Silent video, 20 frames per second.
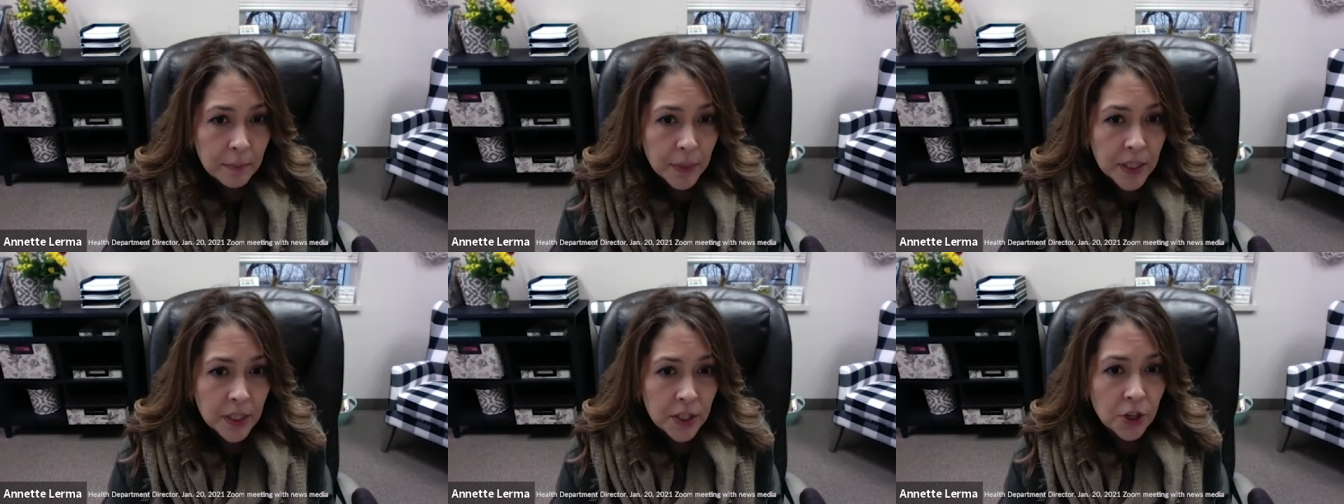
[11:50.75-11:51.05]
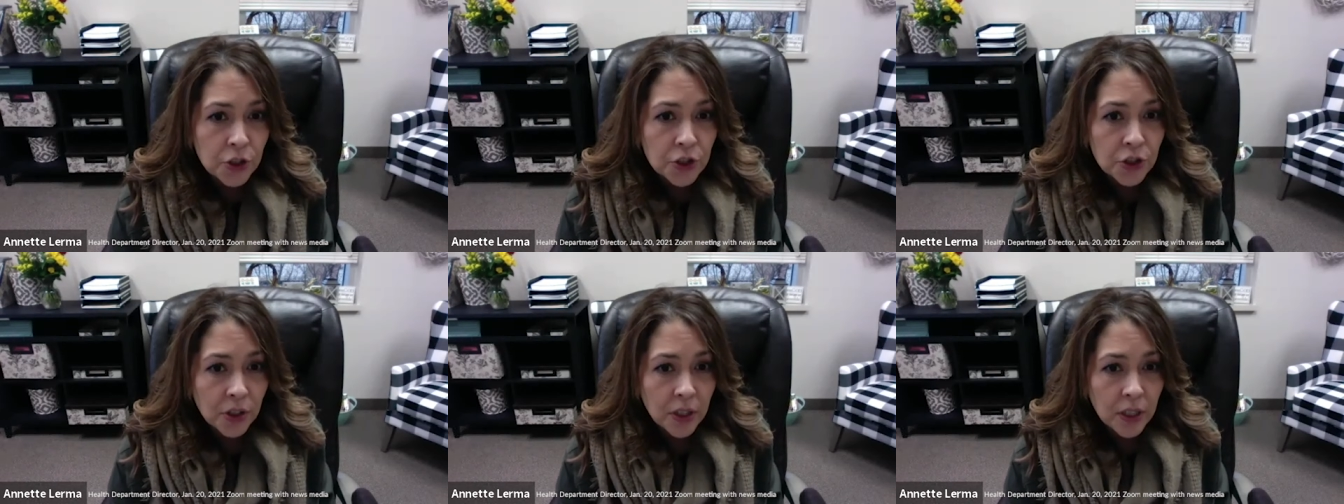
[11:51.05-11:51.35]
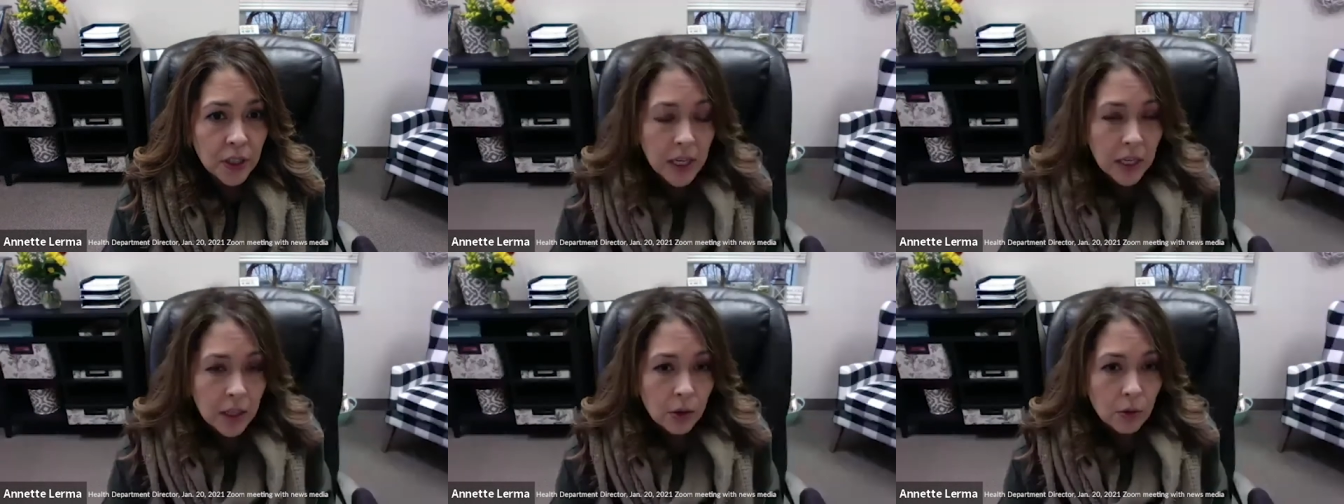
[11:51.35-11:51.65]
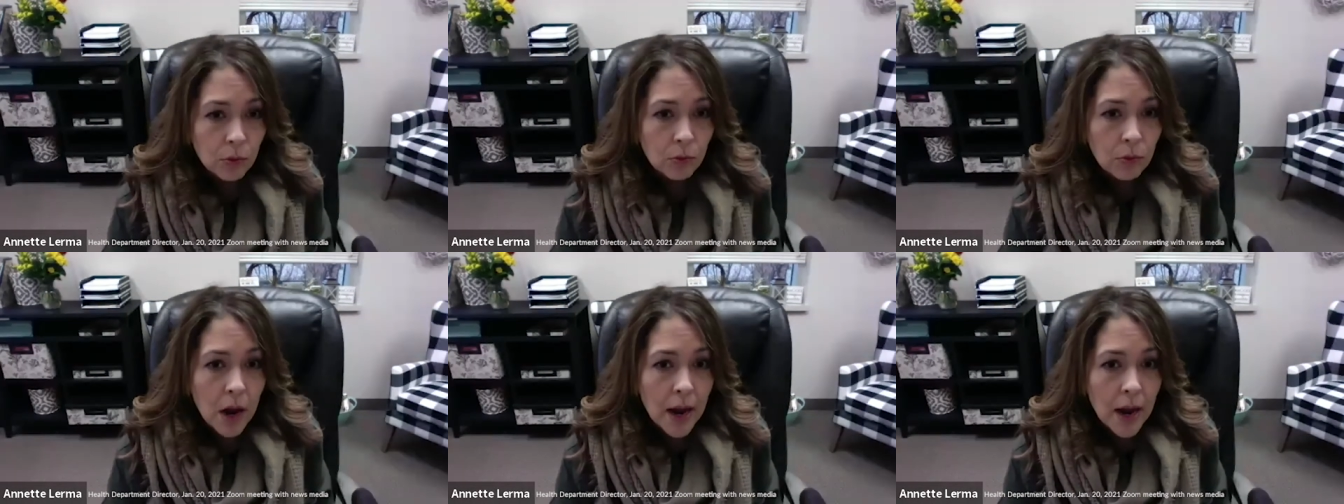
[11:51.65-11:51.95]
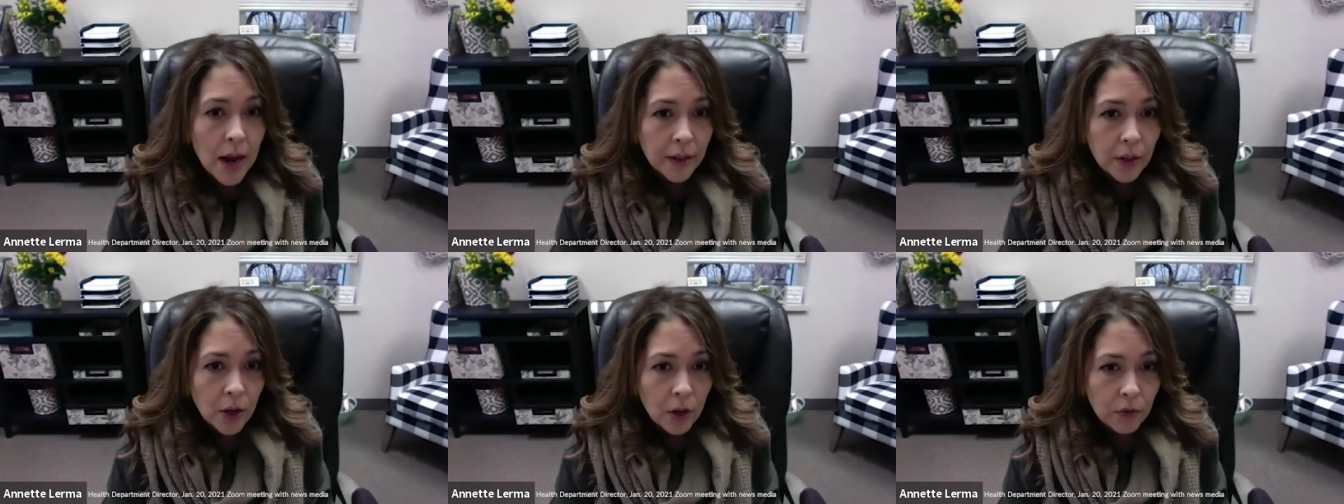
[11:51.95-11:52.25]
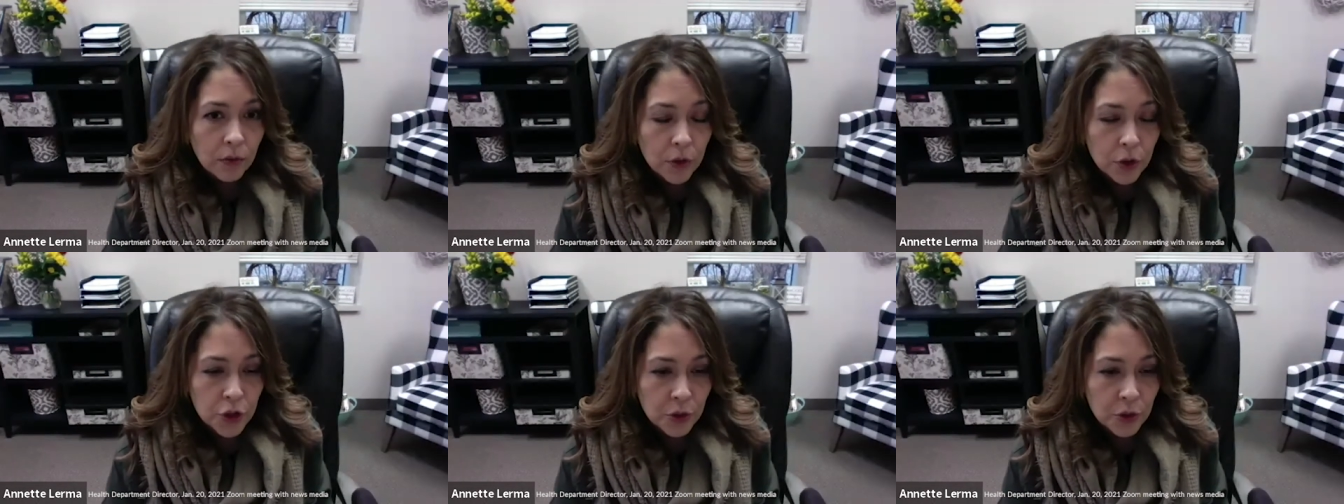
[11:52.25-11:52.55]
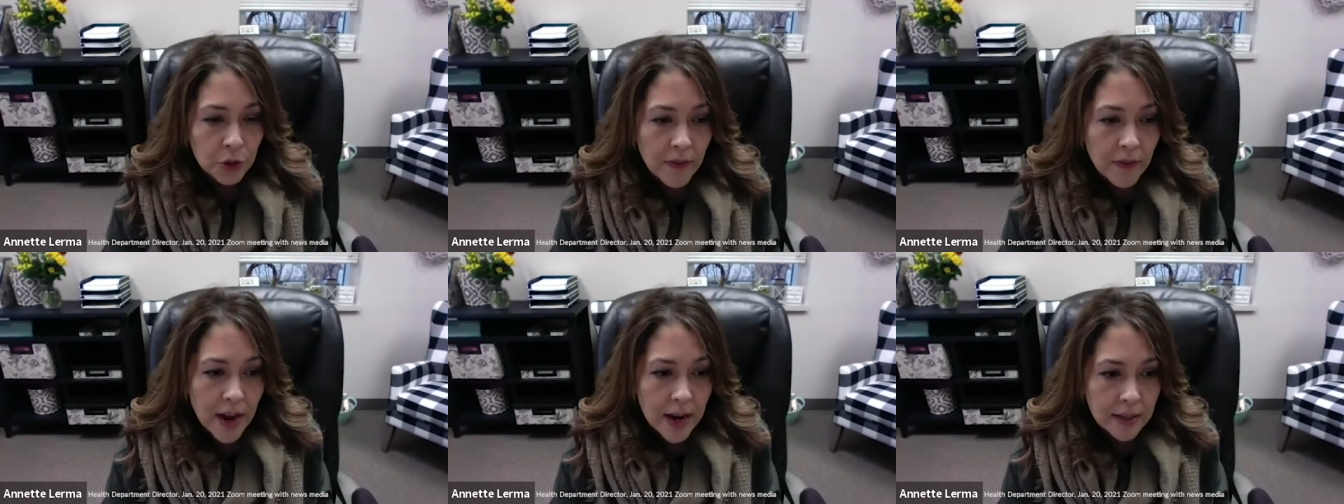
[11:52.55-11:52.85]
potentially need a ride over to
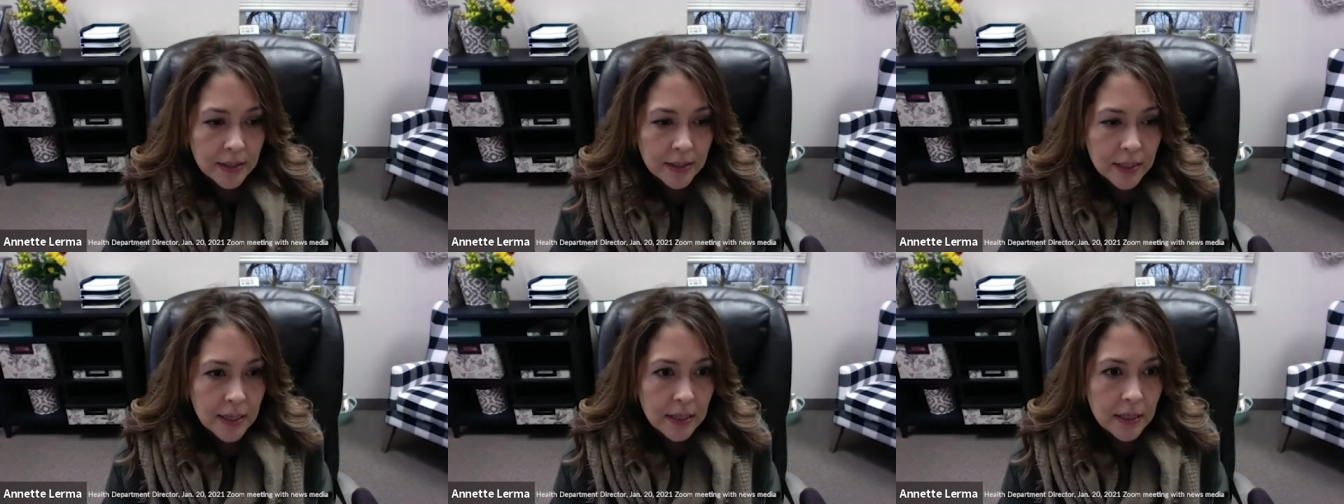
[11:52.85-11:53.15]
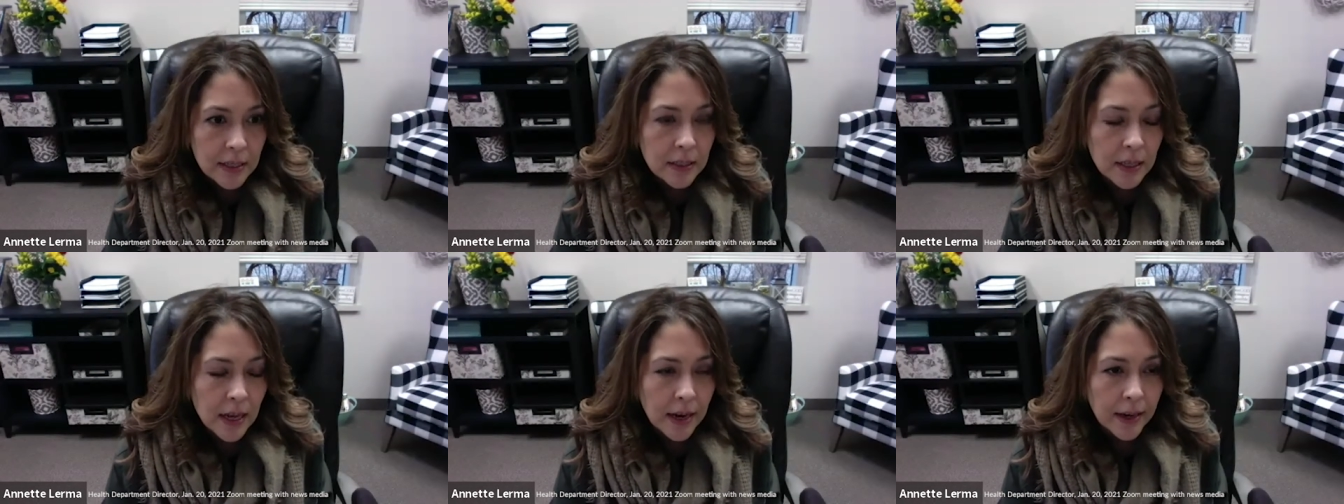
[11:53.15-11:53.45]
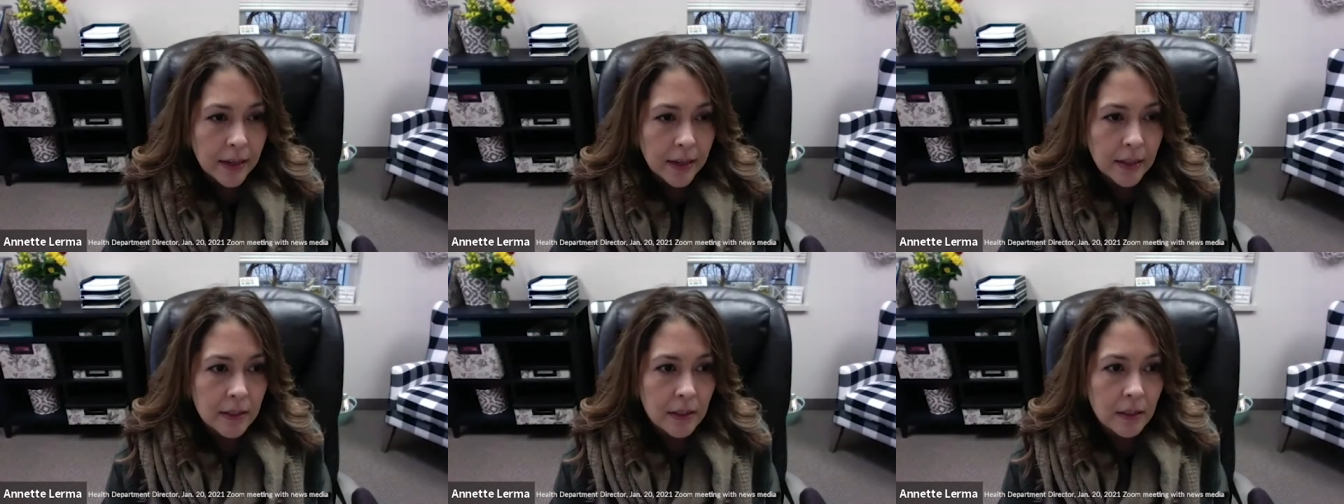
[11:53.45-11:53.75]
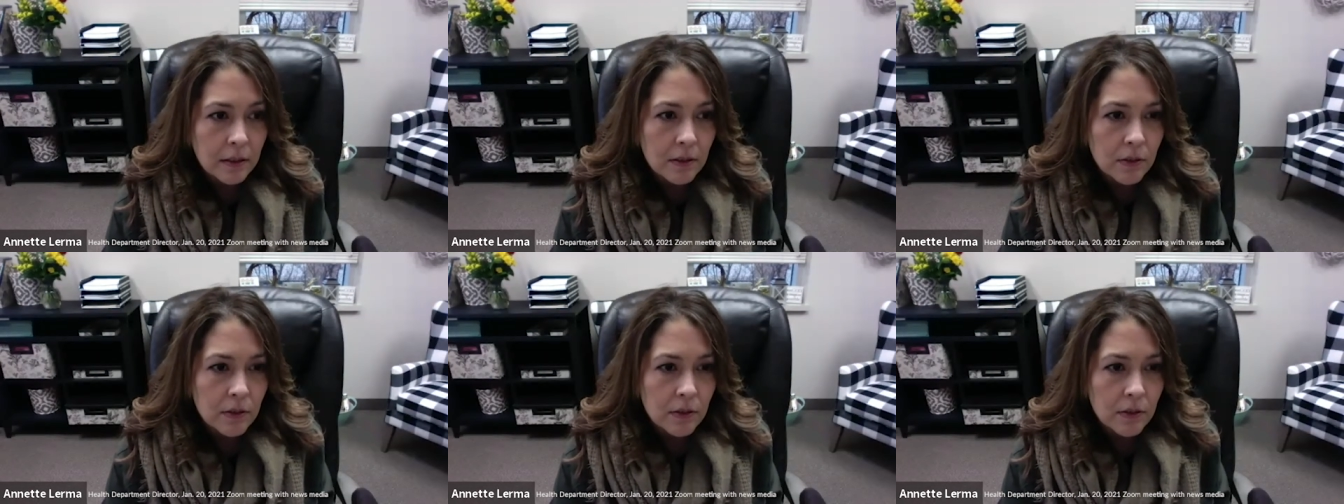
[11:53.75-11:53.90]
a vaccine site.